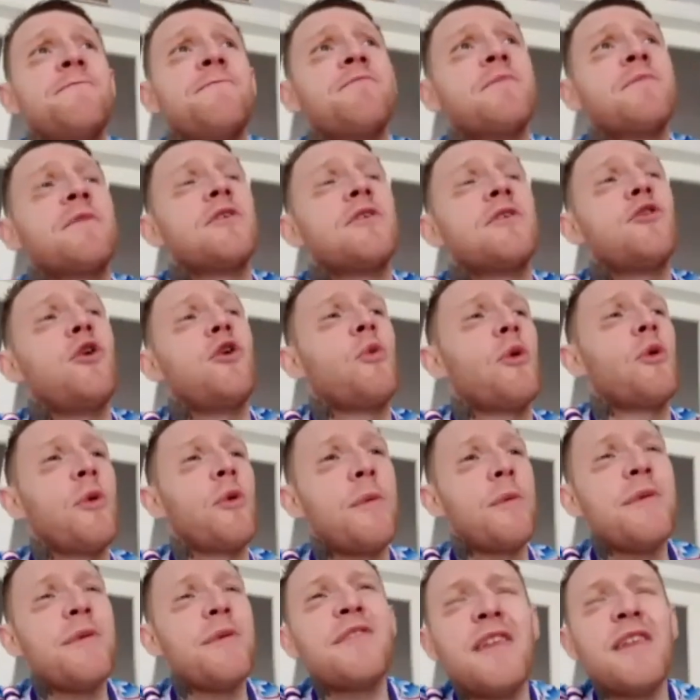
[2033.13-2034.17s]
you know, we're
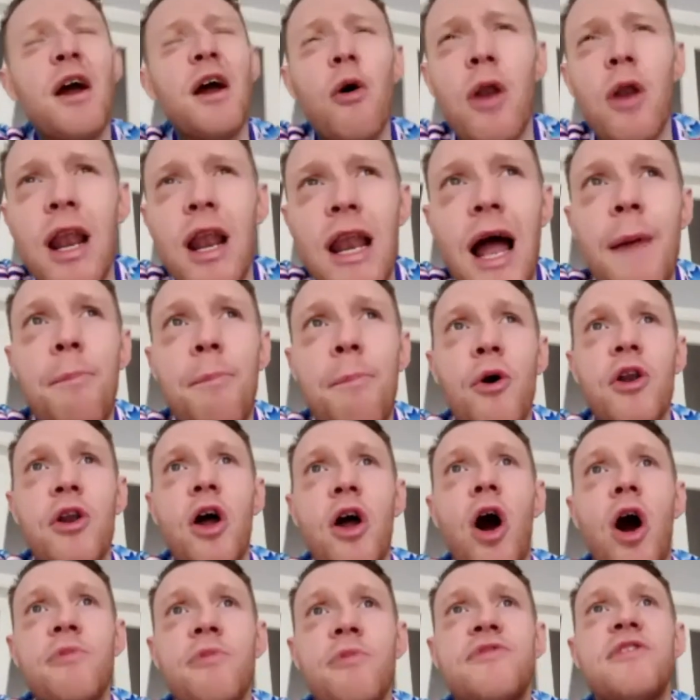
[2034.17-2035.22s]
missing out on a lot, but
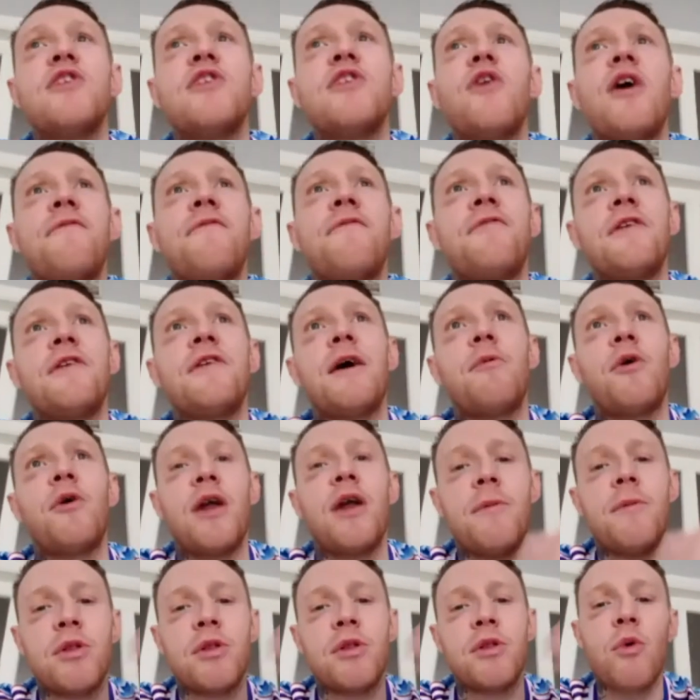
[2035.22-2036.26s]
I'm still grateful that we're
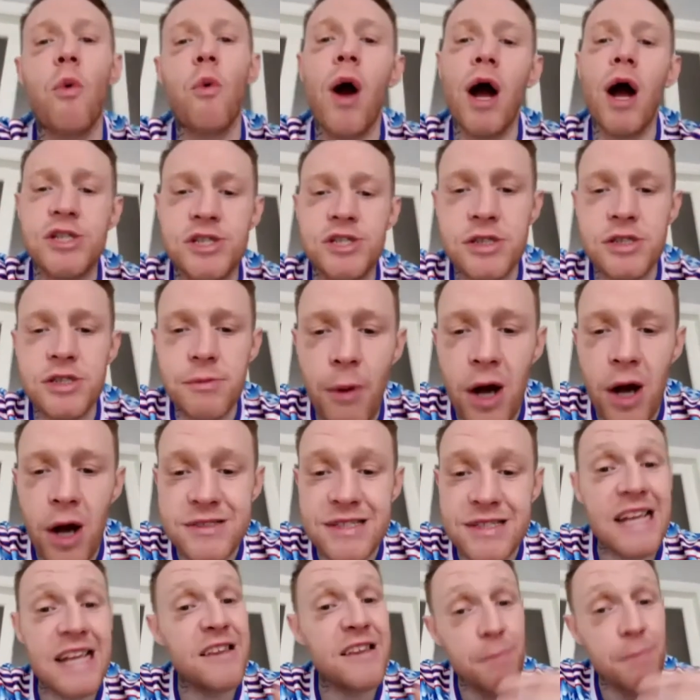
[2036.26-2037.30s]
able to watch boxing,
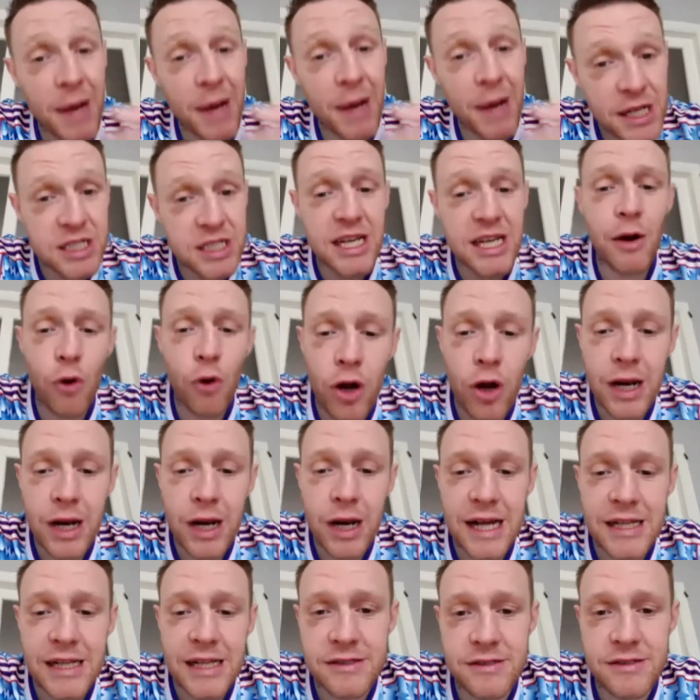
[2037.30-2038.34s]
especially our own
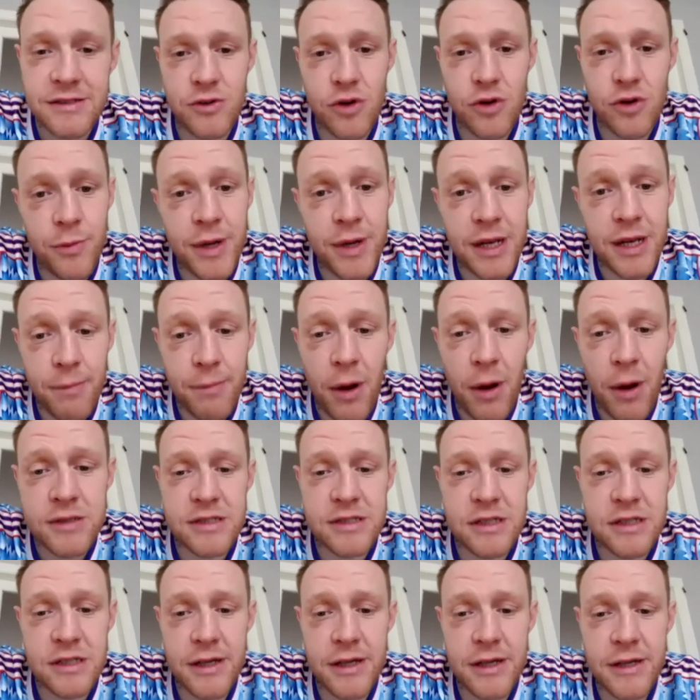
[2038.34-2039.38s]
lads, you know what I mean, boxing,
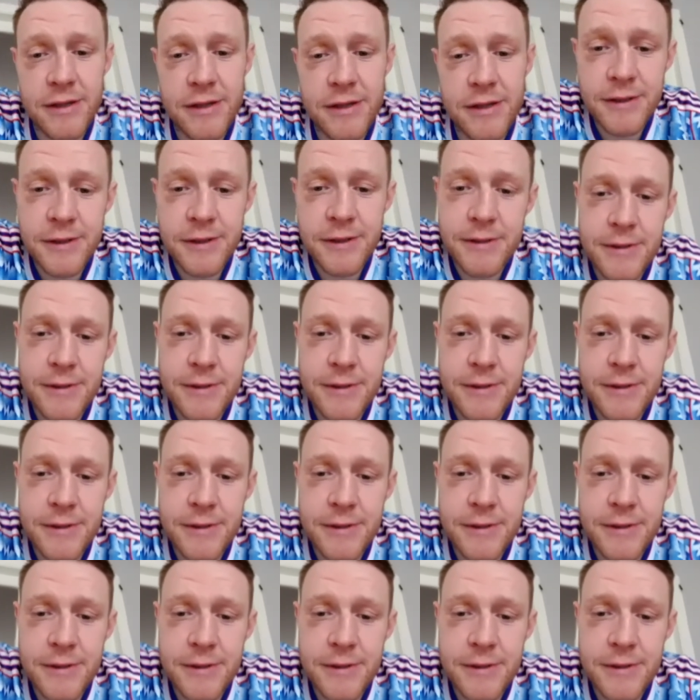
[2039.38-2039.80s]
like.